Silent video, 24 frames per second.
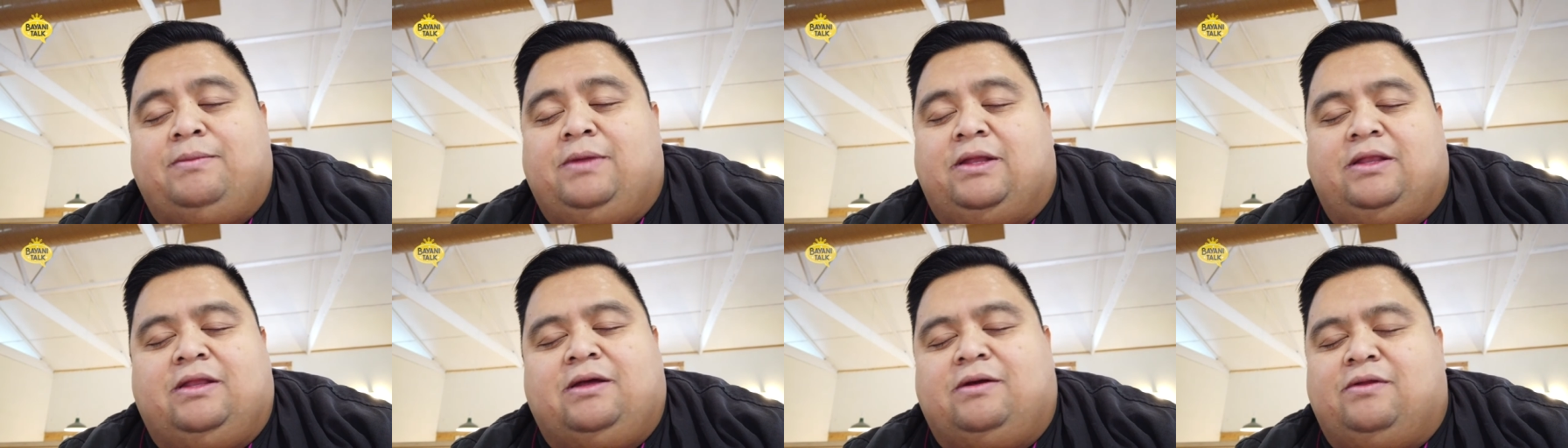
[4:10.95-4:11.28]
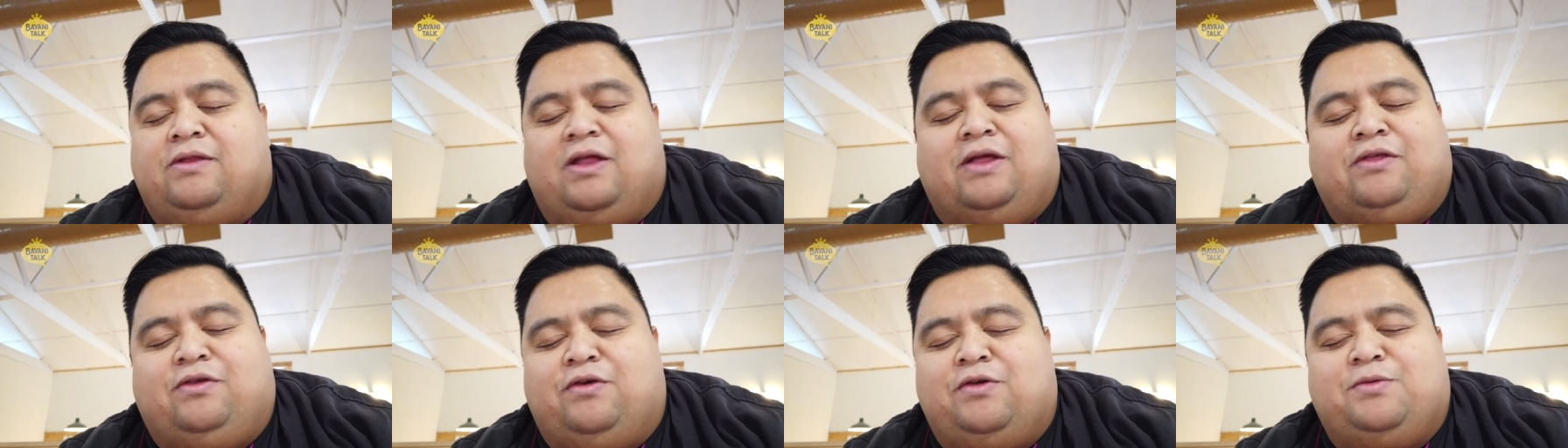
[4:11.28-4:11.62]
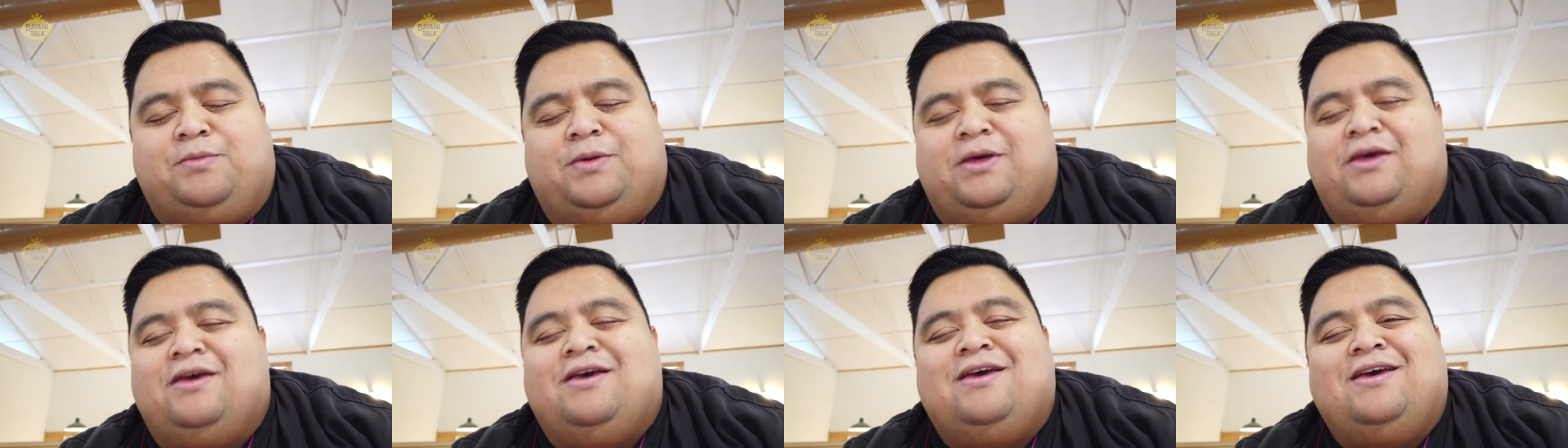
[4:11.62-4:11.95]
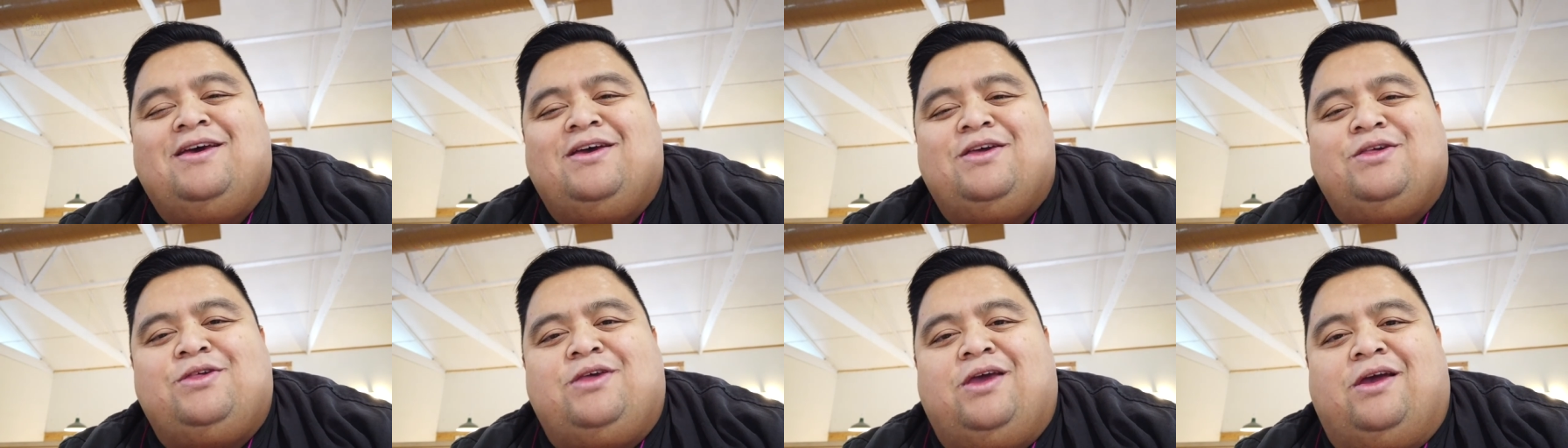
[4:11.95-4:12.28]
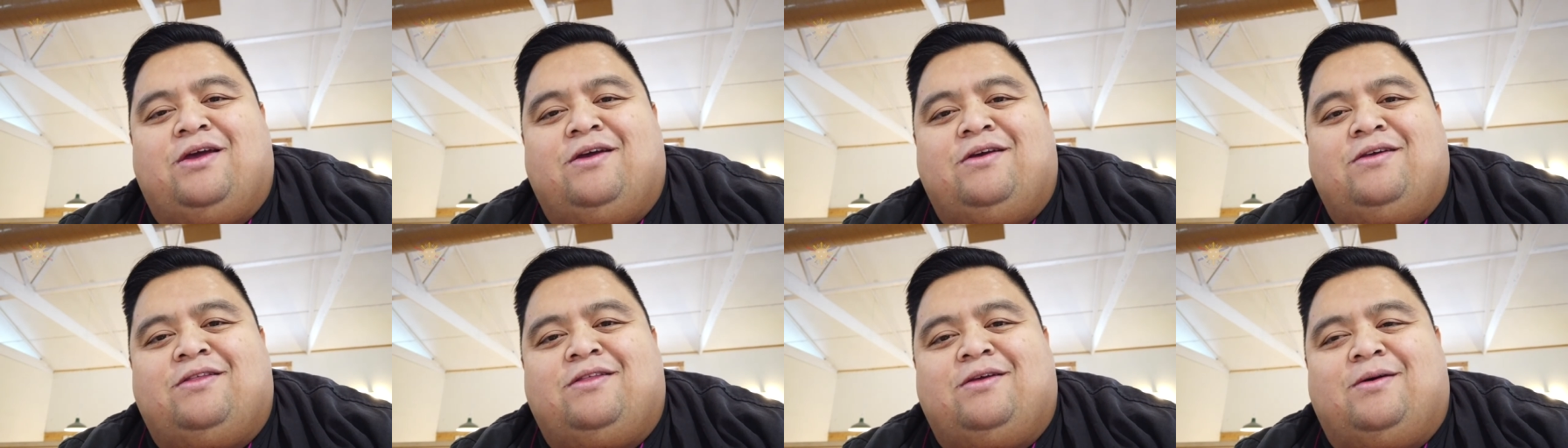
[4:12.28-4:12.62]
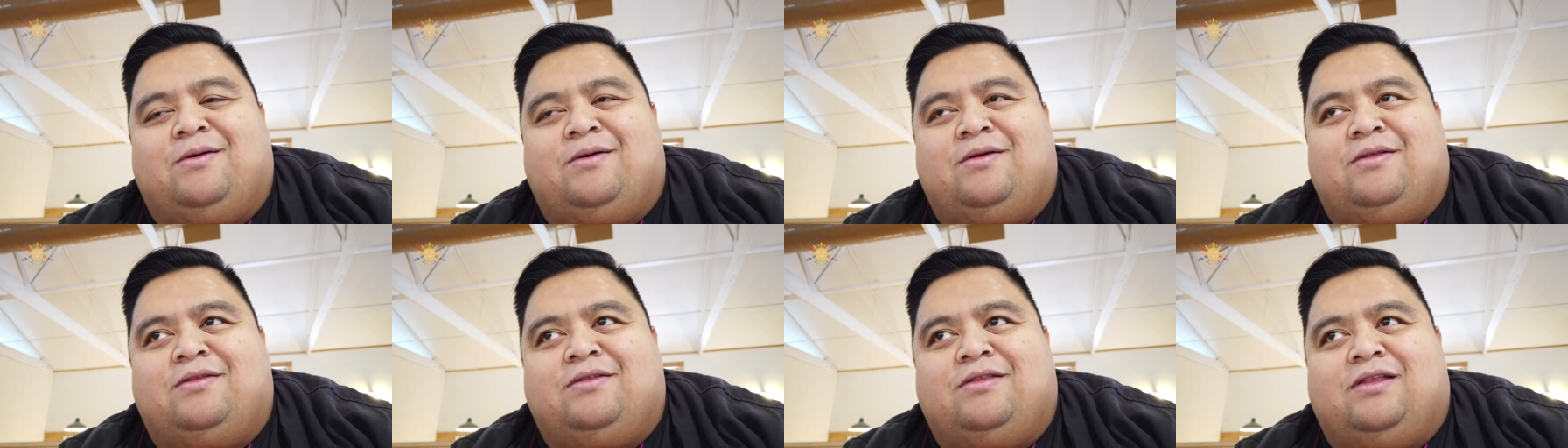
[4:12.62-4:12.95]
I mean, the, not, excuse me, share
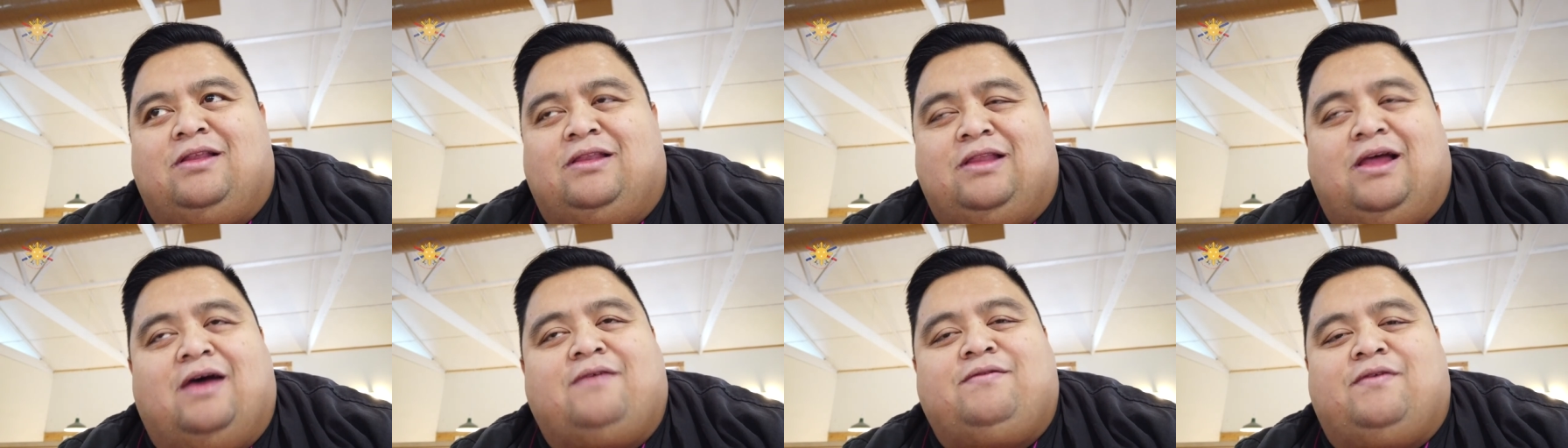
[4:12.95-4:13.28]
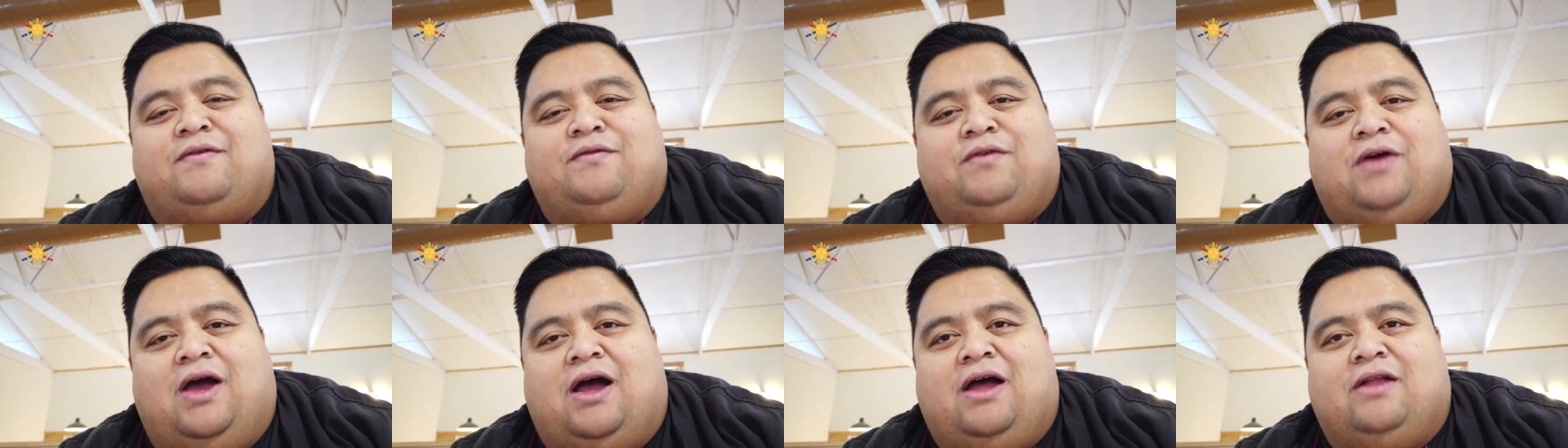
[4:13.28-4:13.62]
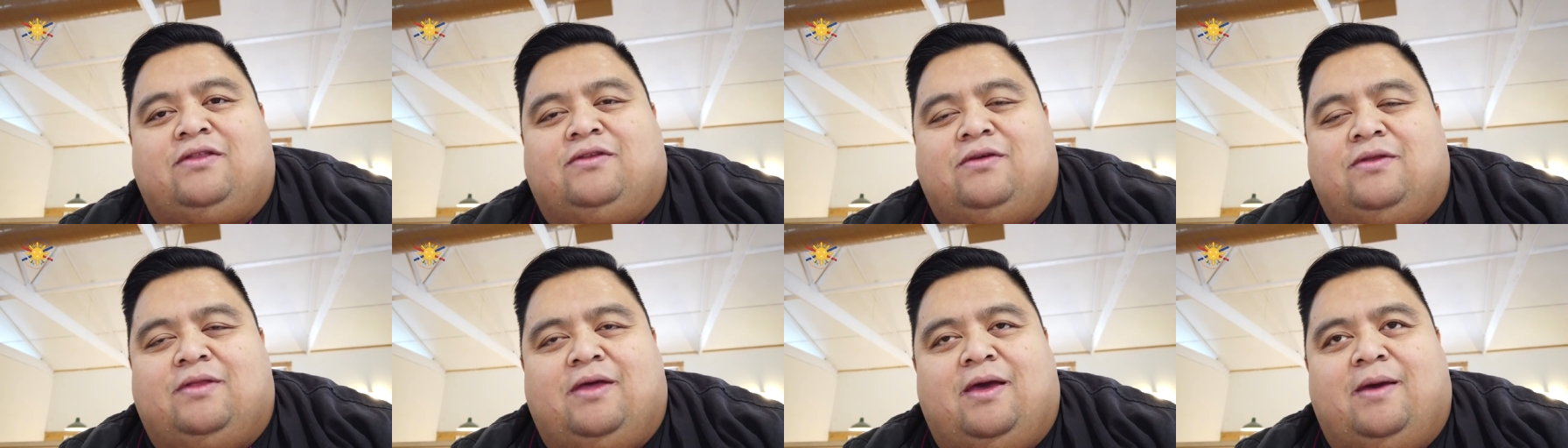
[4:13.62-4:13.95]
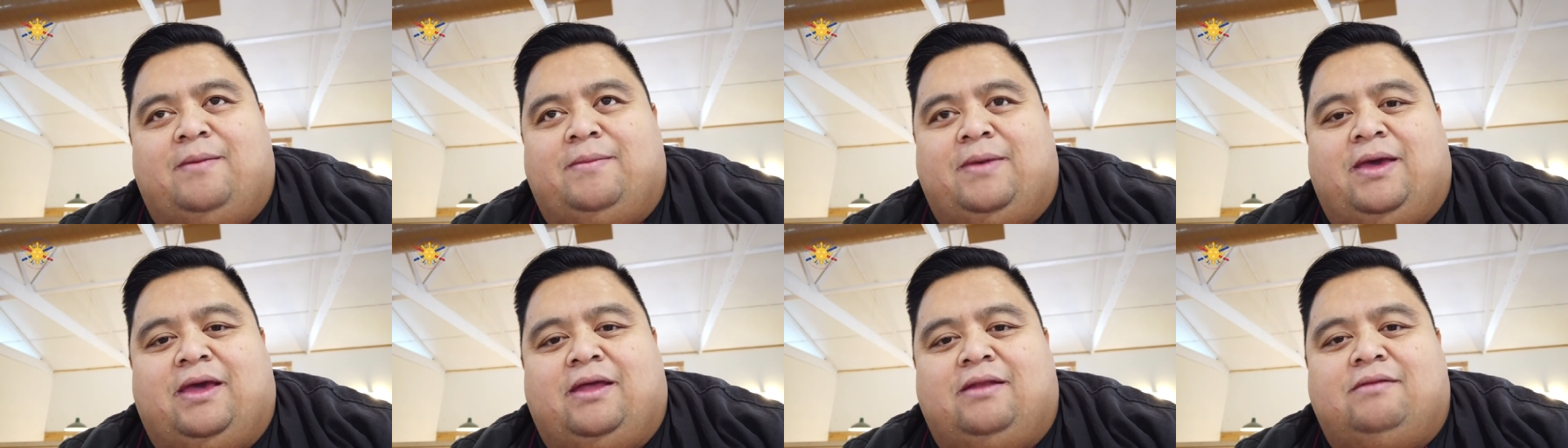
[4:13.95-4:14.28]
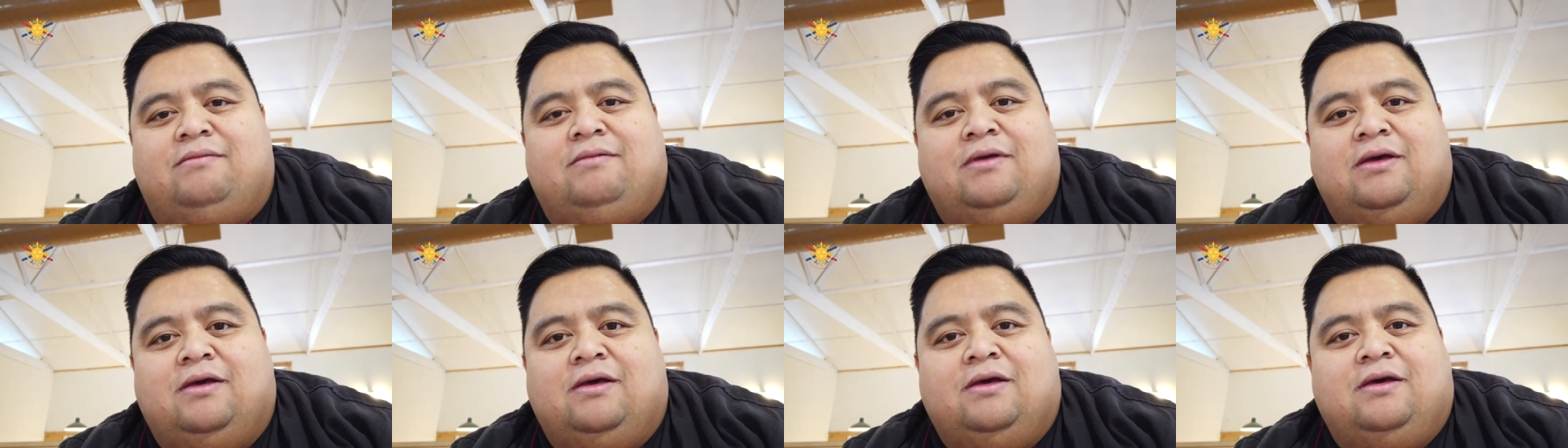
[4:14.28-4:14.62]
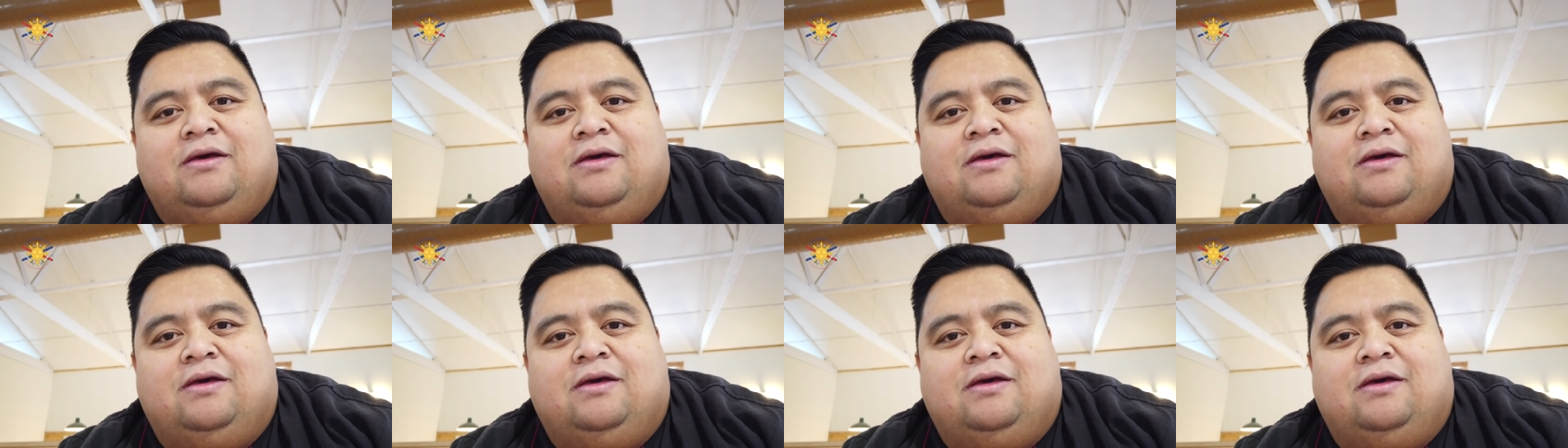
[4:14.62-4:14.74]
the the love of God to them. And